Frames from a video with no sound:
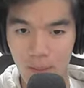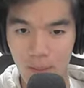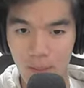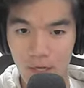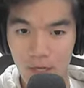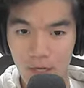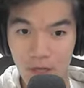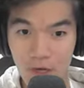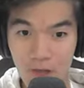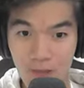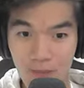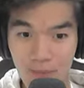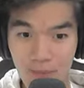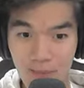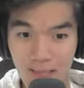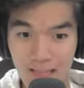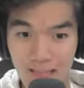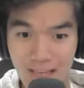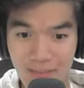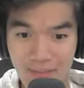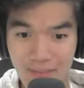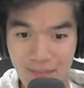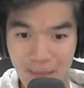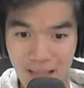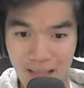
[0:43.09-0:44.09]
Oh,
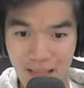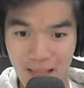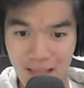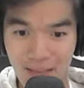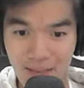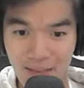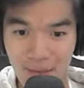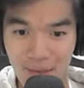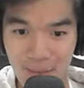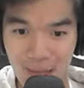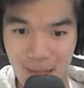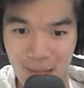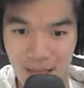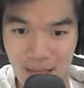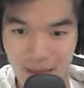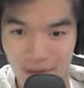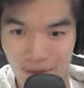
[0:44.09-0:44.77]
Bro, why am I getting so